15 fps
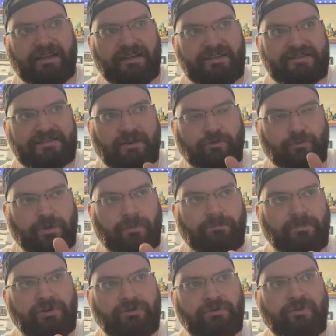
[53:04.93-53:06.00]
is
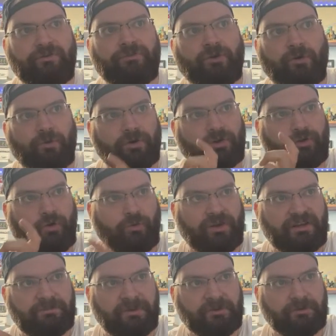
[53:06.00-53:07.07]
removed or
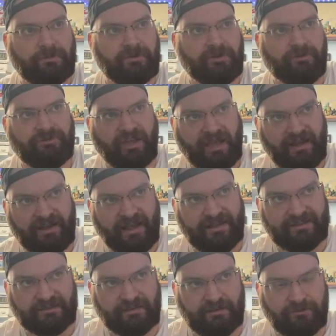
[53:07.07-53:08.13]
going to be removed and
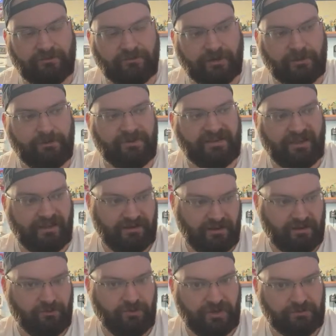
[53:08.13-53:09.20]
has a confirmed date
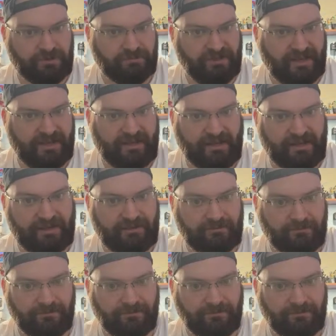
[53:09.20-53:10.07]
on when we're planning it.